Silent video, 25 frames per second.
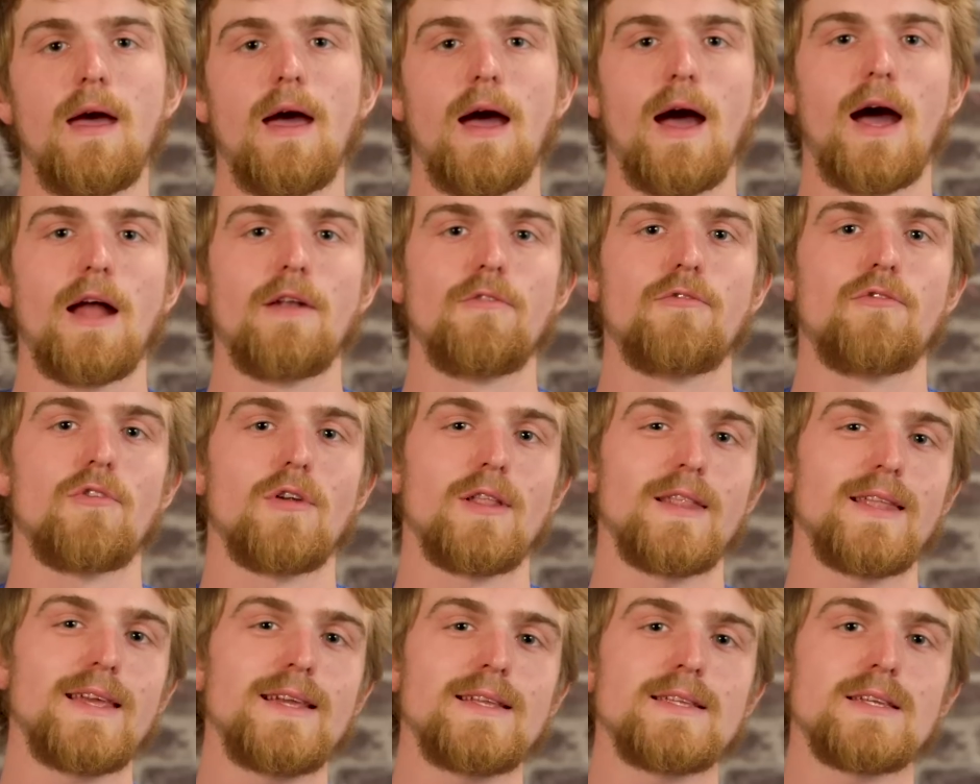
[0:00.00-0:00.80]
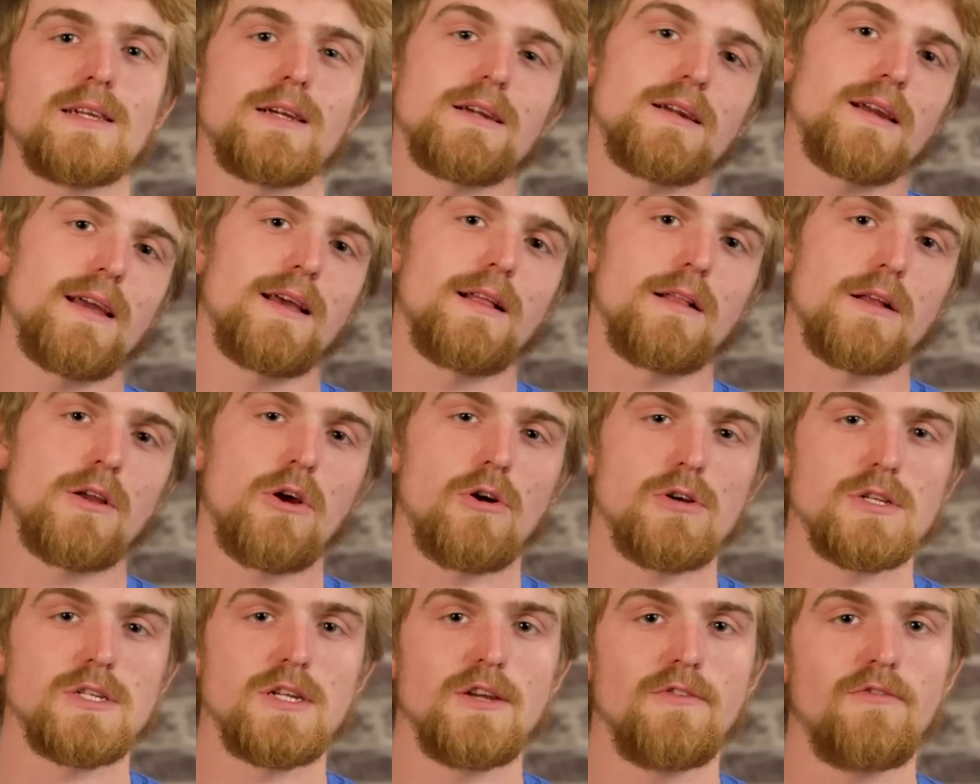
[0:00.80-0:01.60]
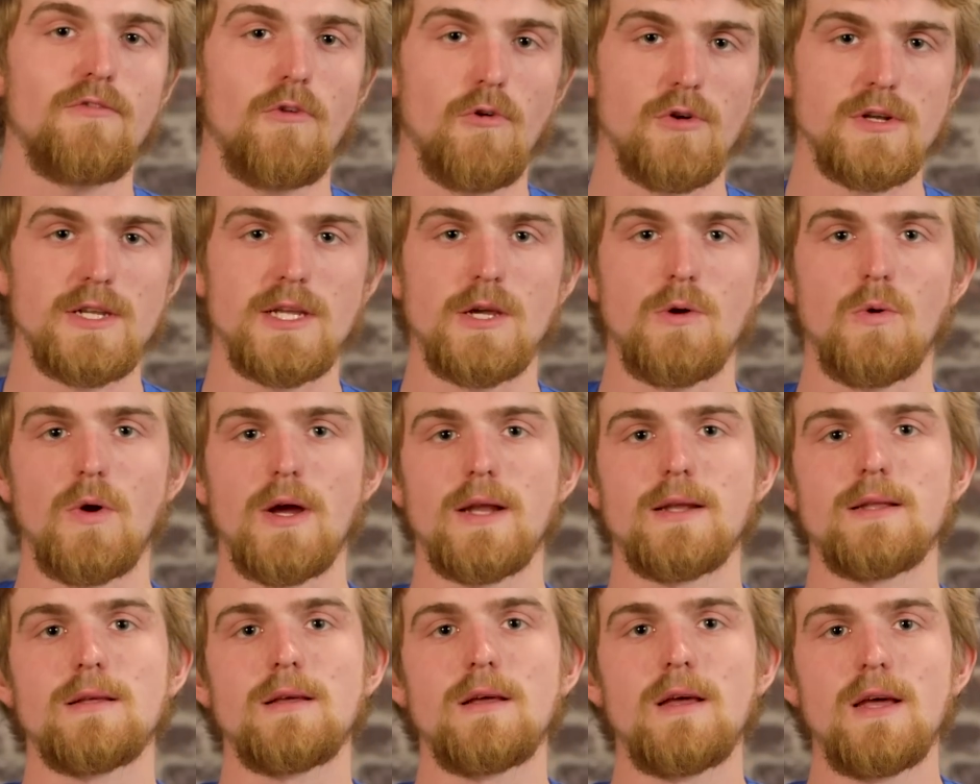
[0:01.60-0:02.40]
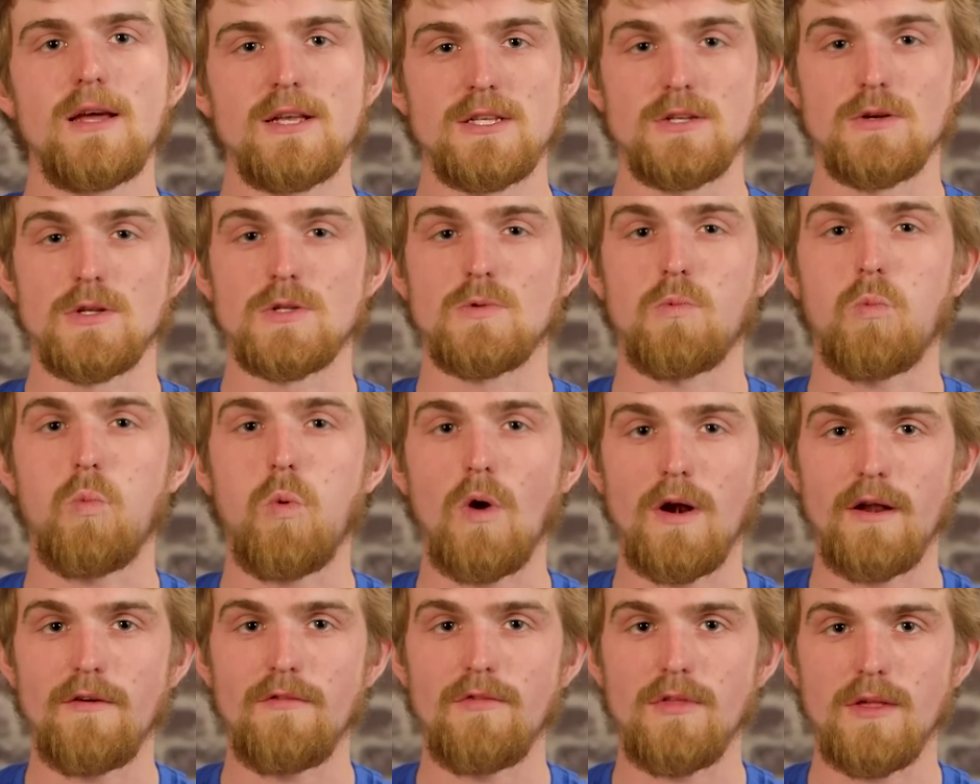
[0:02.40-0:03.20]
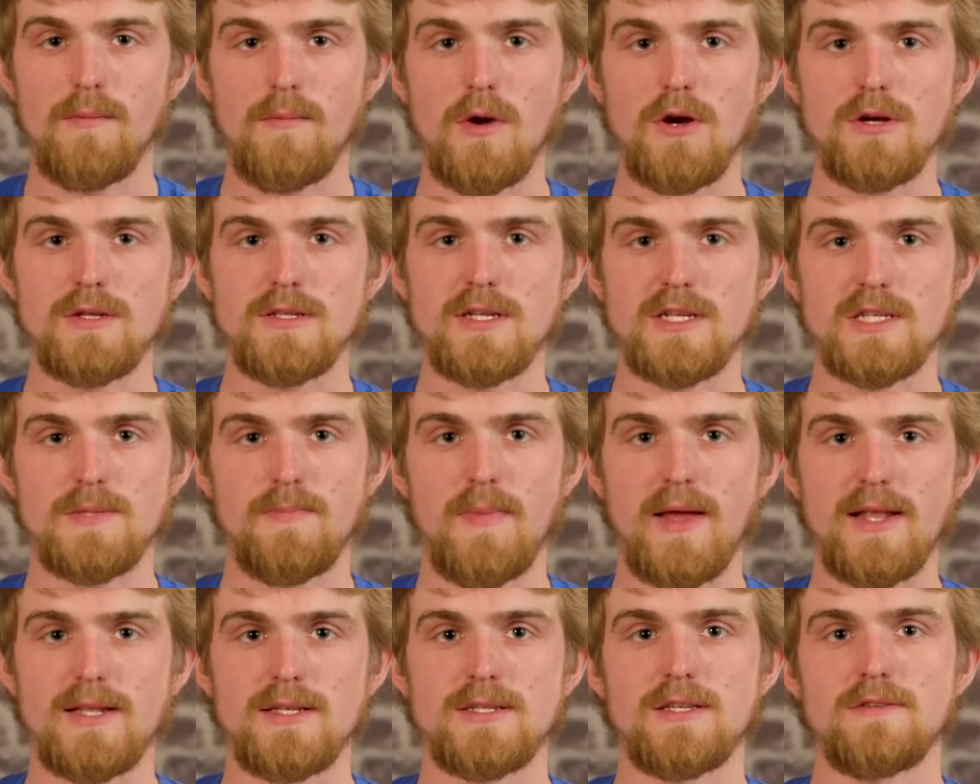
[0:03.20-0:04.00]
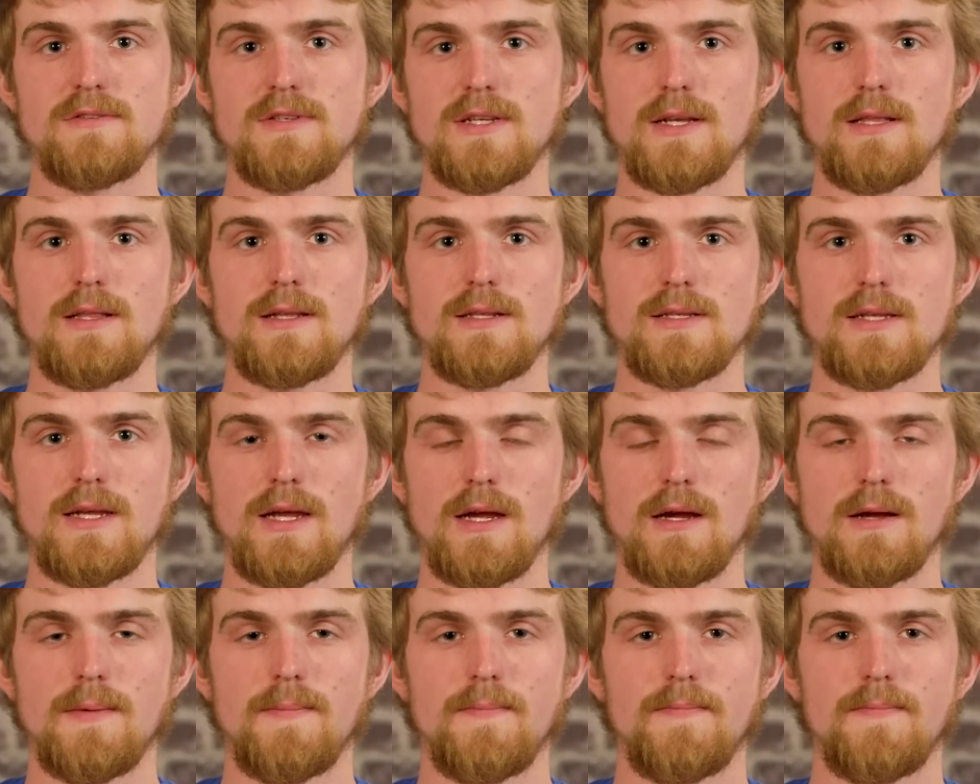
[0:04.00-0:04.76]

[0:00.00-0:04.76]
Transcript: and for a litre, it'll cost you 40 quid. So it's one of the most expensive sealants here.